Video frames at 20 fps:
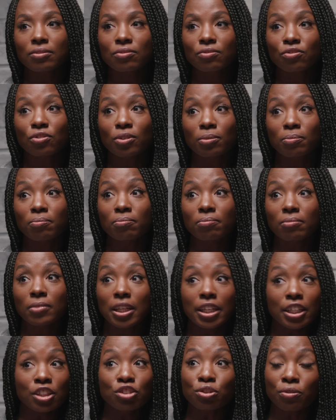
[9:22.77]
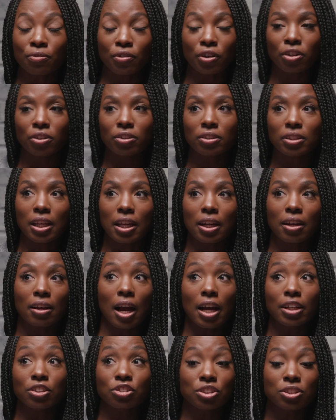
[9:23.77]
from an introvert that
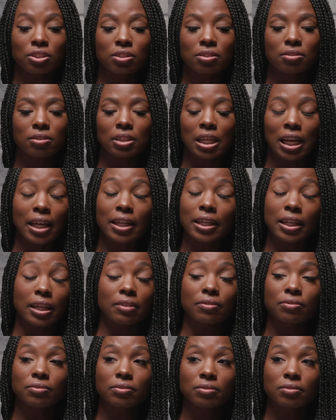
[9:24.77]
I just can't give.